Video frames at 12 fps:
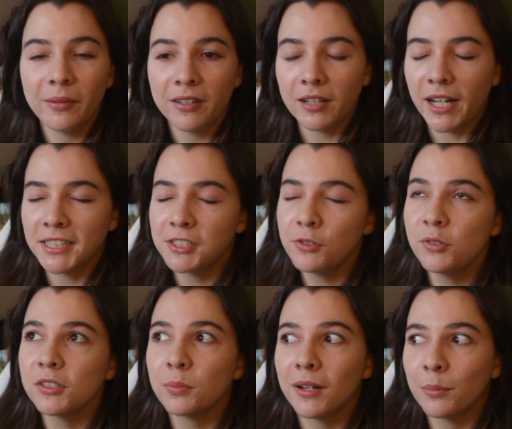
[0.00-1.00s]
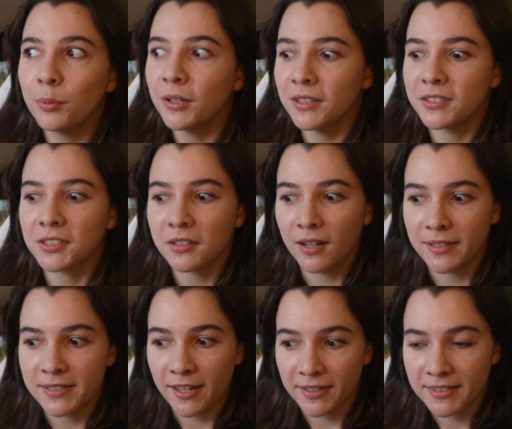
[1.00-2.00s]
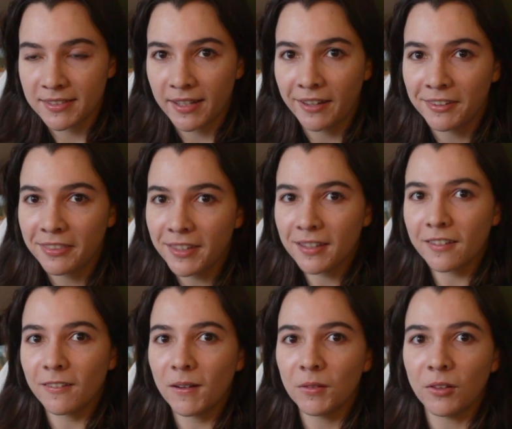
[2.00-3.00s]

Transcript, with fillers: But I do just want to put into context, I think a